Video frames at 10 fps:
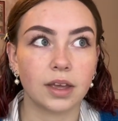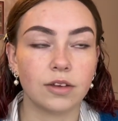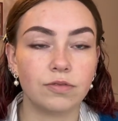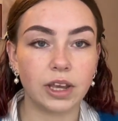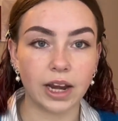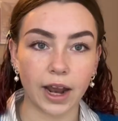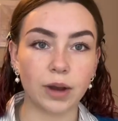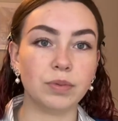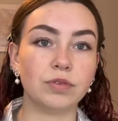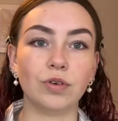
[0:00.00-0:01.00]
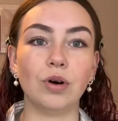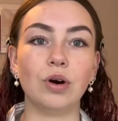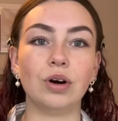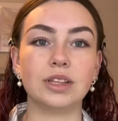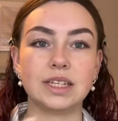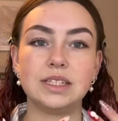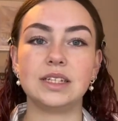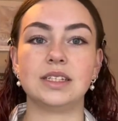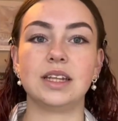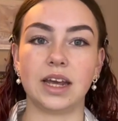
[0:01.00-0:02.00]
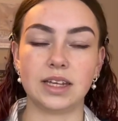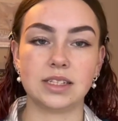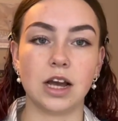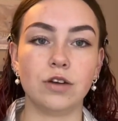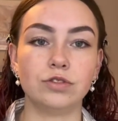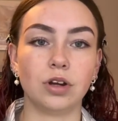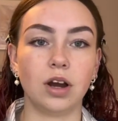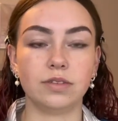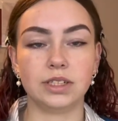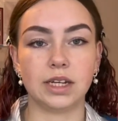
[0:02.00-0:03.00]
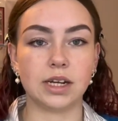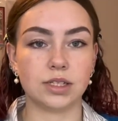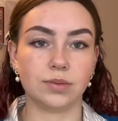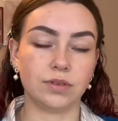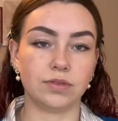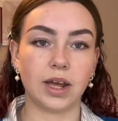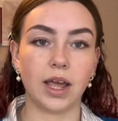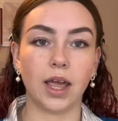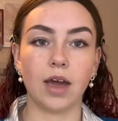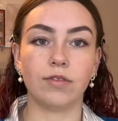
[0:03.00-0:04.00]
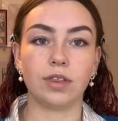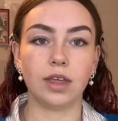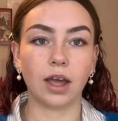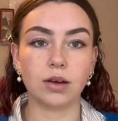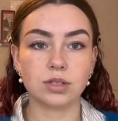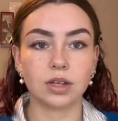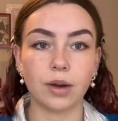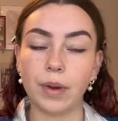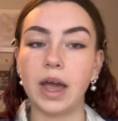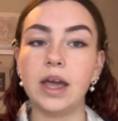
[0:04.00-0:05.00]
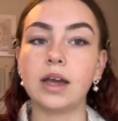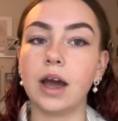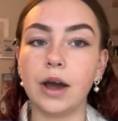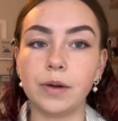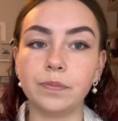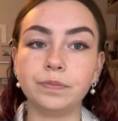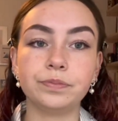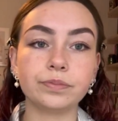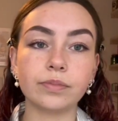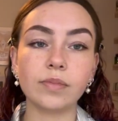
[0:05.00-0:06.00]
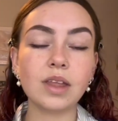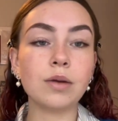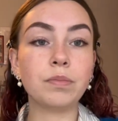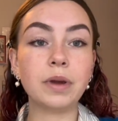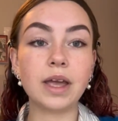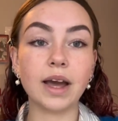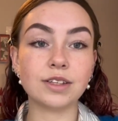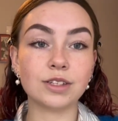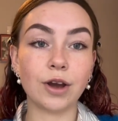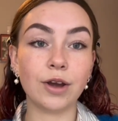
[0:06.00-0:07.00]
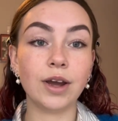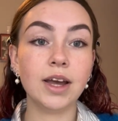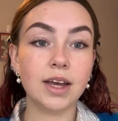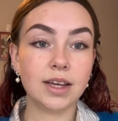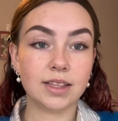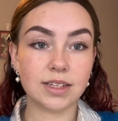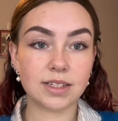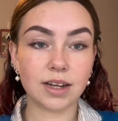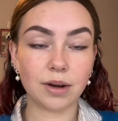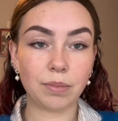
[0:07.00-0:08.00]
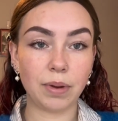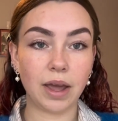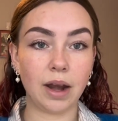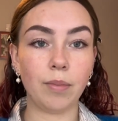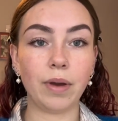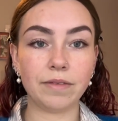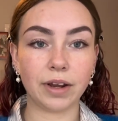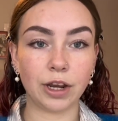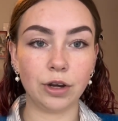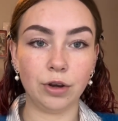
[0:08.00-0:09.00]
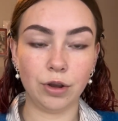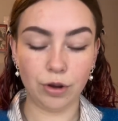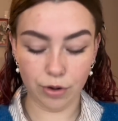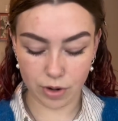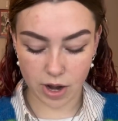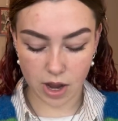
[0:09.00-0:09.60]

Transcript: v-neck before. This is like self-drafted, as with like everything else that I make. But yeah, so this has kind of been a bit of like a new